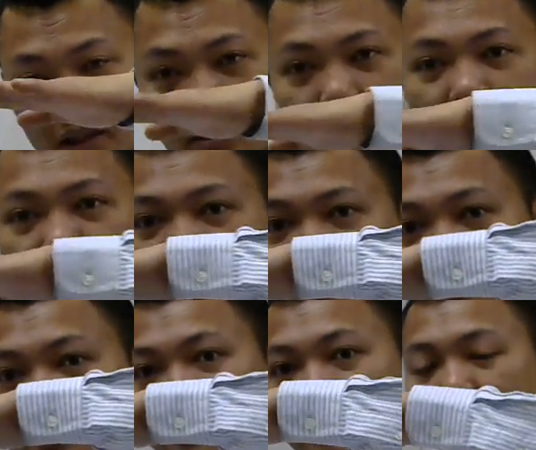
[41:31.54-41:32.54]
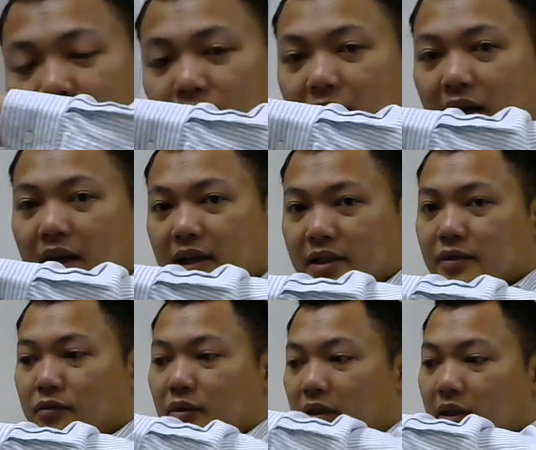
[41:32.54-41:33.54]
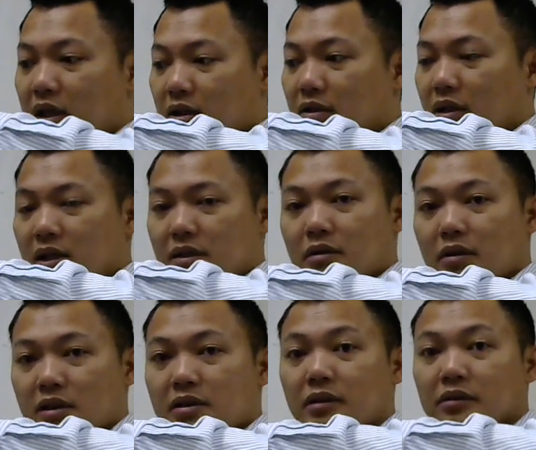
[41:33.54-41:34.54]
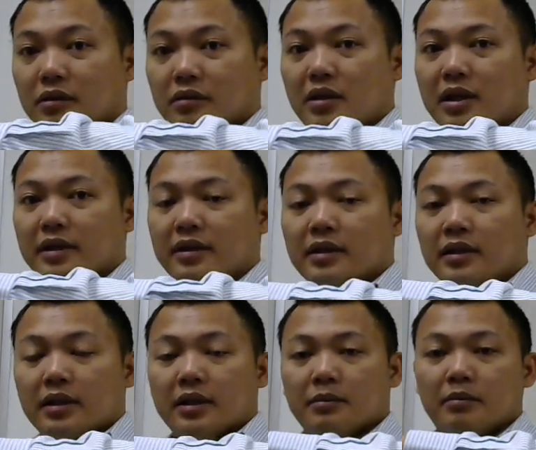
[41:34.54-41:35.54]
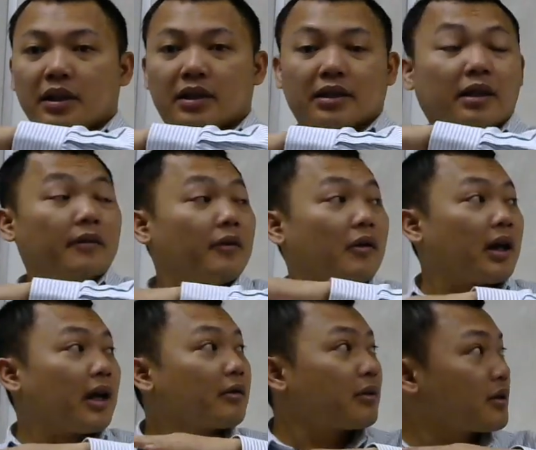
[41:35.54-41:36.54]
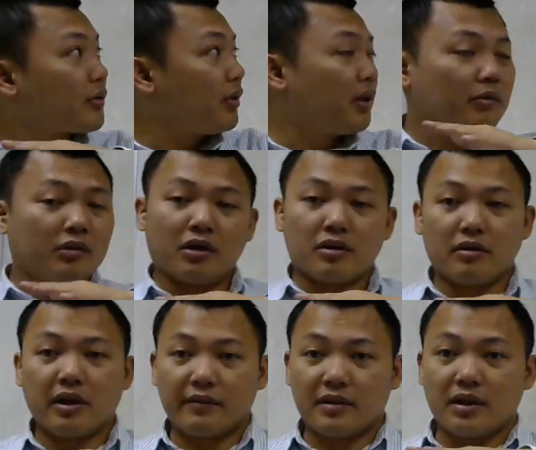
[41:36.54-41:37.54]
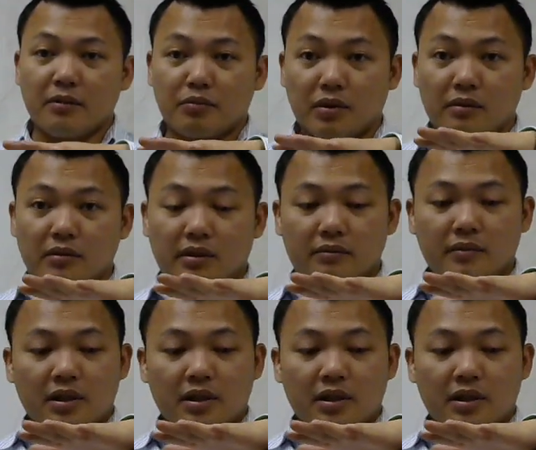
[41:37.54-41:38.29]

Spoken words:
You need to find x where tangent line is horizontal, right? But for calculus 3, we also have the same problem.